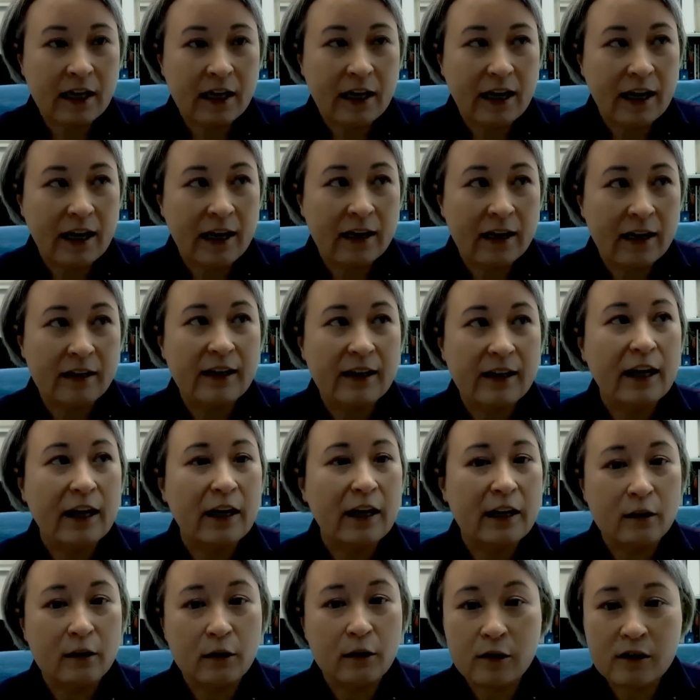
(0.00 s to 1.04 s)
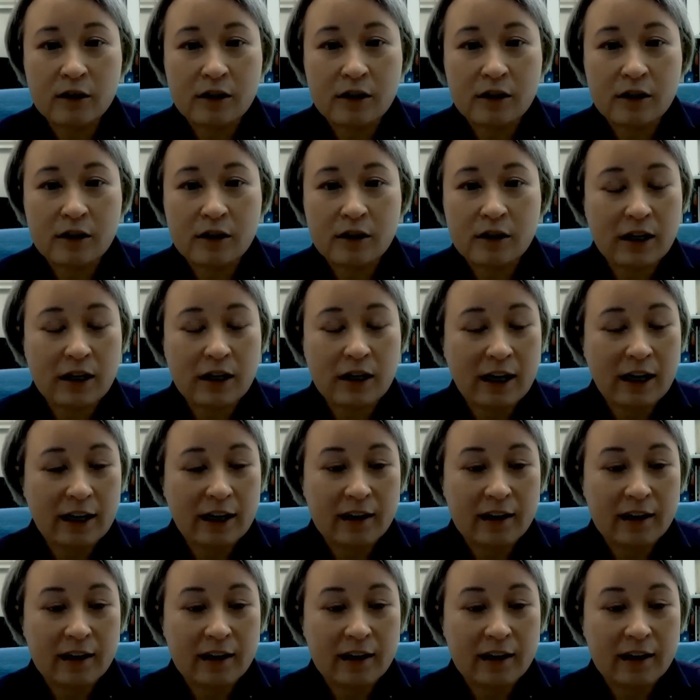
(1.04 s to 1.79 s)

and it looks like they have a